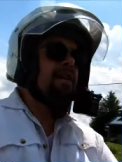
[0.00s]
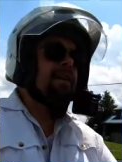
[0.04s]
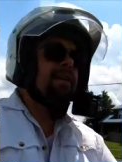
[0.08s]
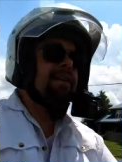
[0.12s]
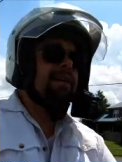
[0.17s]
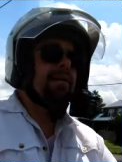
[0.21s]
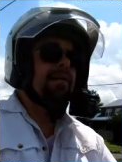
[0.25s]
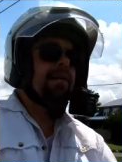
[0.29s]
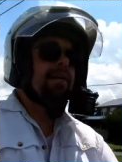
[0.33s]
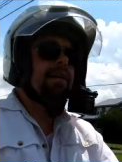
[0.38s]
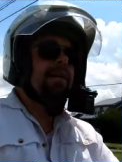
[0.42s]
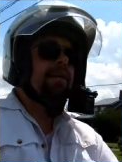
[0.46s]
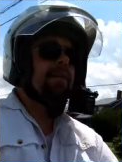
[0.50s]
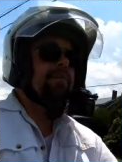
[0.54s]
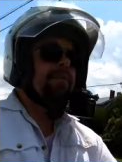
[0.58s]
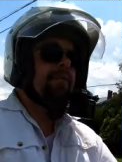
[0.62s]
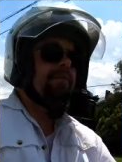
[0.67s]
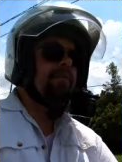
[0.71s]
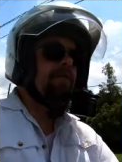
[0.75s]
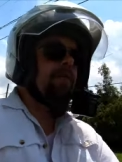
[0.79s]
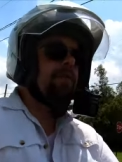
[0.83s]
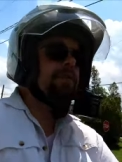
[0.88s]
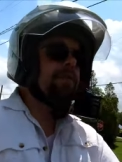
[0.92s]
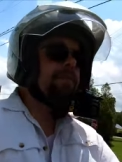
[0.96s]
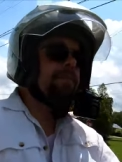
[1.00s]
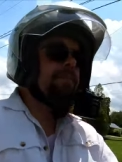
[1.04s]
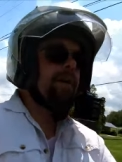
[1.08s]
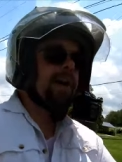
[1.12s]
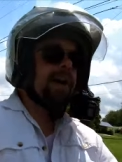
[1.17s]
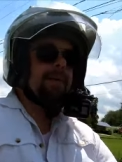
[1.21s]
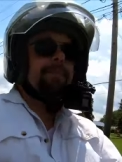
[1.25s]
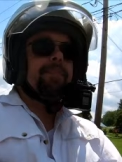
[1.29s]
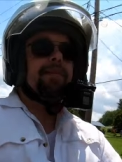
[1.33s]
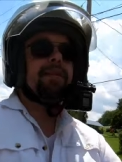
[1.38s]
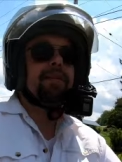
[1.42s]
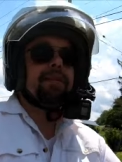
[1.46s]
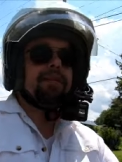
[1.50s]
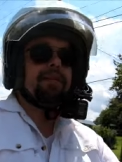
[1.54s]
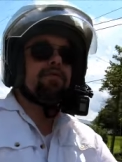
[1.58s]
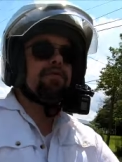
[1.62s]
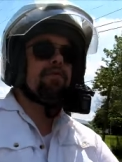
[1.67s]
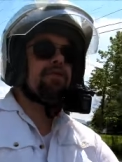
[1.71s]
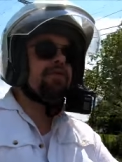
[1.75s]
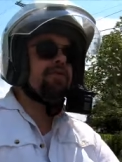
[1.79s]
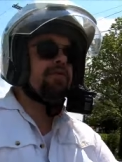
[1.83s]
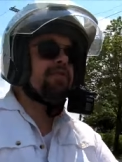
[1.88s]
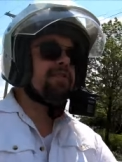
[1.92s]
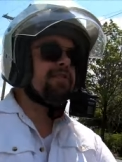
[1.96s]
Like they wanted a performance bike but a
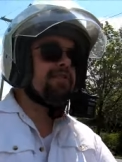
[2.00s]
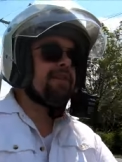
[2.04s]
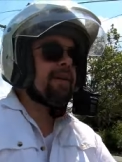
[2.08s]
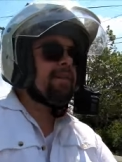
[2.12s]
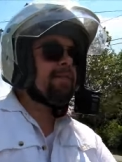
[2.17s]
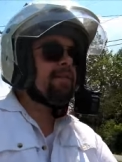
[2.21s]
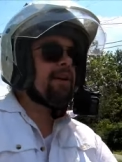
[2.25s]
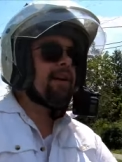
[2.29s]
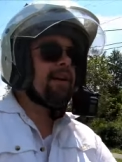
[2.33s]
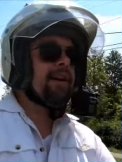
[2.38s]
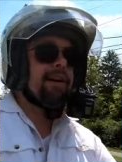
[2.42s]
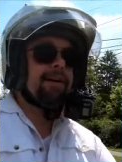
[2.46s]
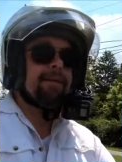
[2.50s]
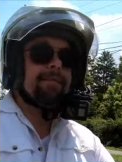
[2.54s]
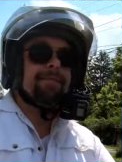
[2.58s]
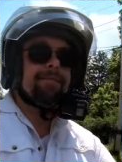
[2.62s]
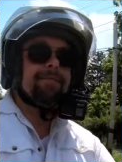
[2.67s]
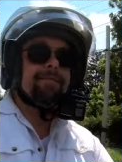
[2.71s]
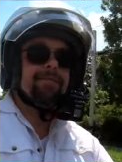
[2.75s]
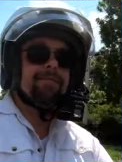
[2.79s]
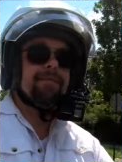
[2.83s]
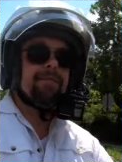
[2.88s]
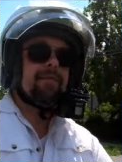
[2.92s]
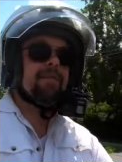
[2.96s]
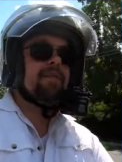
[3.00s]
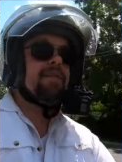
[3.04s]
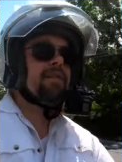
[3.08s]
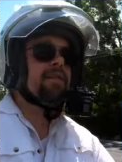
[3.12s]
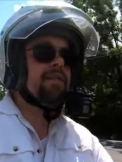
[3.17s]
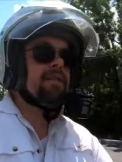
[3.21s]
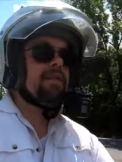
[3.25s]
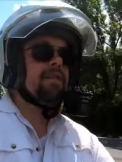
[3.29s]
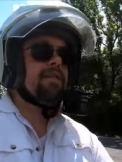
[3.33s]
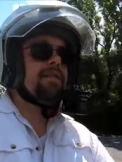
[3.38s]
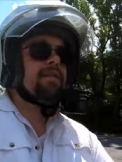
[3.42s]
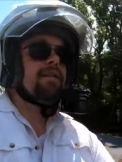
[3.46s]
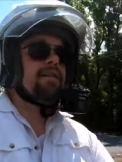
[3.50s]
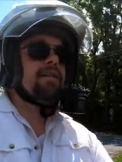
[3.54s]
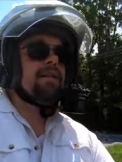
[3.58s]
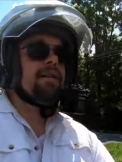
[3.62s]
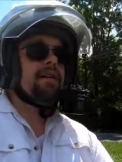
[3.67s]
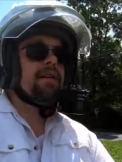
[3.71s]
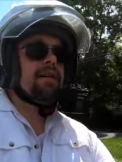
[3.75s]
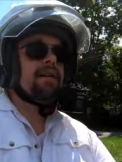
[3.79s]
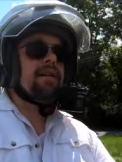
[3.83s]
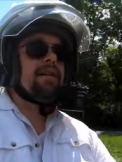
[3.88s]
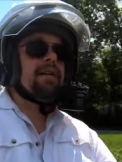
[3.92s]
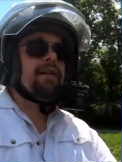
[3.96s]
cruiser at the same time.
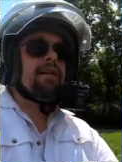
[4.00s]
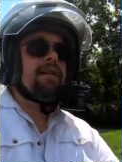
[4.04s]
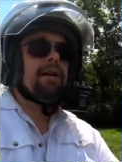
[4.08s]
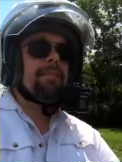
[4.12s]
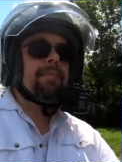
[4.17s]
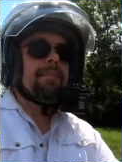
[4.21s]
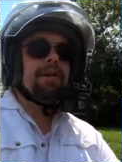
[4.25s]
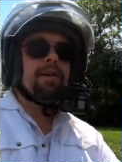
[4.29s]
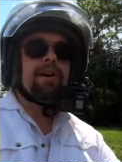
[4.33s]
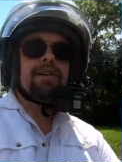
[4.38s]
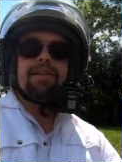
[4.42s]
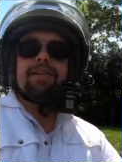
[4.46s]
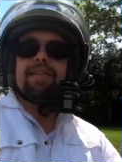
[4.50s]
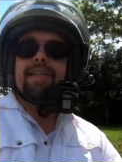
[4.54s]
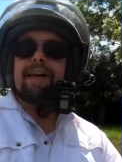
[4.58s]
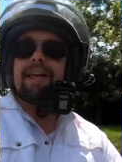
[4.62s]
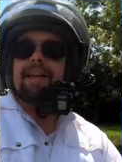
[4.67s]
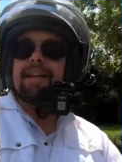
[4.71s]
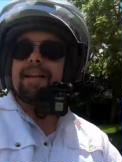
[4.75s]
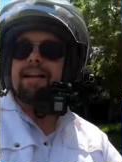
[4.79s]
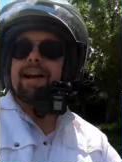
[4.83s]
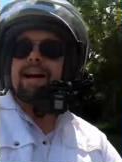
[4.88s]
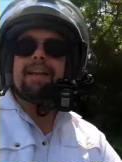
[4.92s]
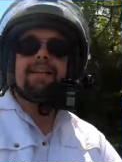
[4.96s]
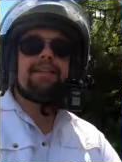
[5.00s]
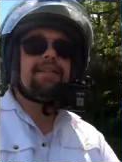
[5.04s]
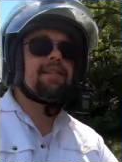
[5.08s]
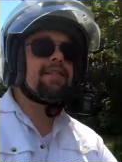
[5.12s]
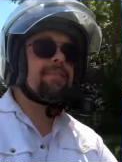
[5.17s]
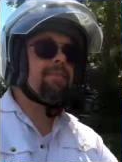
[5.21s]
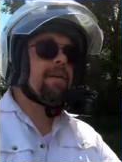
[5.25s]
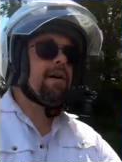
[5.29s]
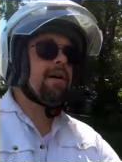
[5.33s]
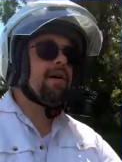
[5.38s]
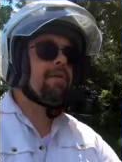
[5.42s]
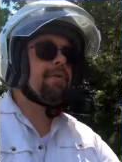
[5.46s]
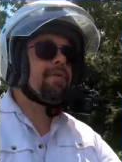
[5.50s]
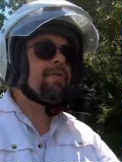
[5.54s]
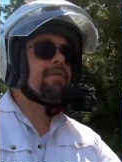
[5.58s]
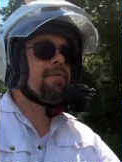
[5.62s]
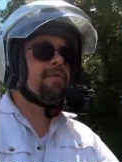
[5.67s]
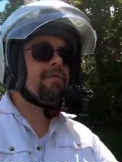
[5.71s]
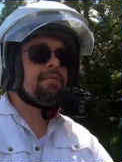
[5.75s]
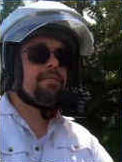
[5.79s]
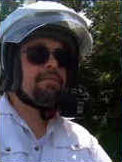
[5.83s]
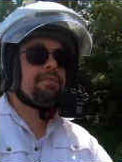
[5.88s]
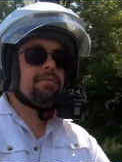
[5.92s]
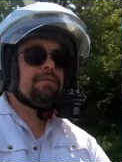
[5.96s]
And because of that, it kind of does both
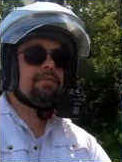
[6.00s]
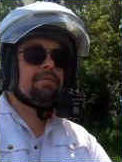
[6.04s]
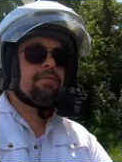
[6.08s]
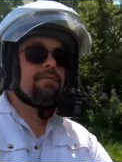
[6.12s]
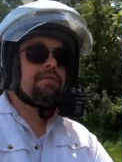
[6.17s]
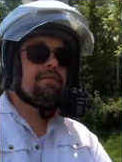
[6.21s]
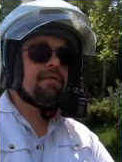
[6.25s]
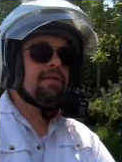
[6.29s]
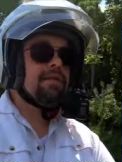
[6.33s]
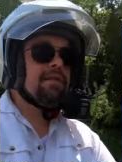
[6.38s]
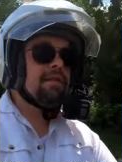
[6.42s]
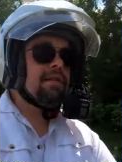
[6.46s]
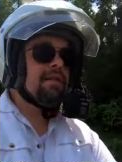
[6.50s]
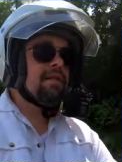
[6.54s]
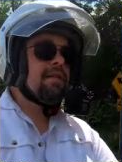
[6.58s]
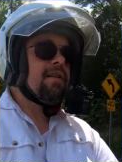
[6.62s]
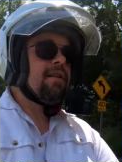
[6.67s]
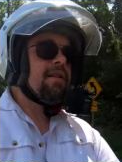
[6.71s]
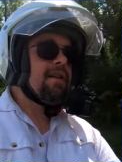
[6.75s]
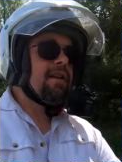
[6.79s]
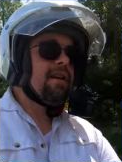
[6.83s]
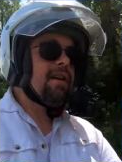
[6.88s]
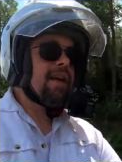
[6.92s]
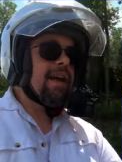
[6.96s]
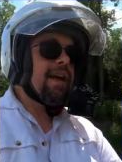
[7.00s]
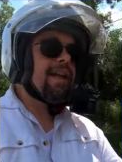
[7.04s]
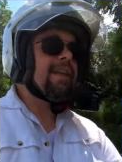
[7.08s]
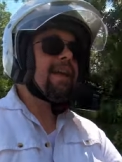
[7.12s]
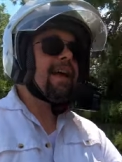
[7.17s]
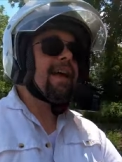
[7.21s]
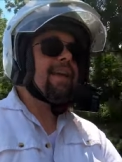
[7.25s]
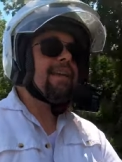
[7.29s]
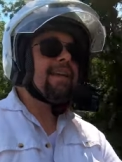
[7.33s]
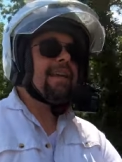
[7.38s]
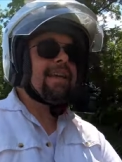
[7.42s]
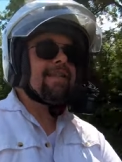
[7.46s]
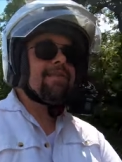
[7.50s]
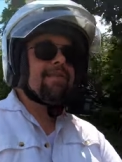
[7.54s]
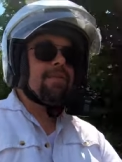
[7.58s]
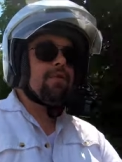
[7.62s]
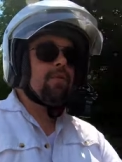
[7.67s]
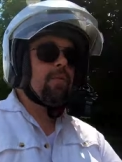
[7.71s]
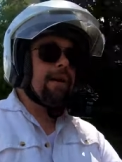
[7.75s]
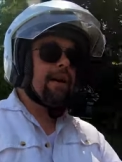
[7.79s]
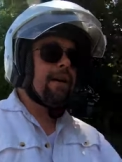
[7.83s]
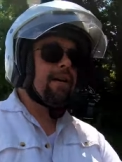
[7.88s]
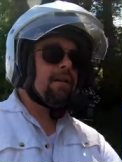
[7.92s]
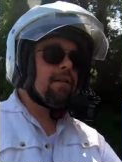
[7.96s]
and yet neither
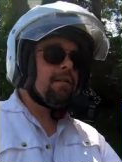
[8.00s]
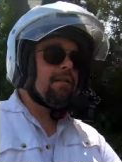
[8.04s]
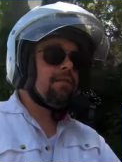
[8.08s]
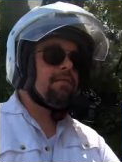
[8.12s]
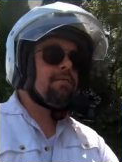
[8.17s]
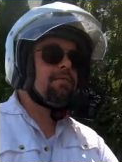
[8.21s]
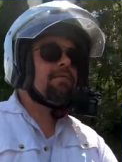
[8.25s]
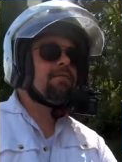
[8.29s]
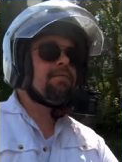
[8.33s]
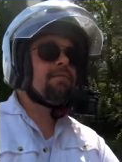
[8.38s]
well.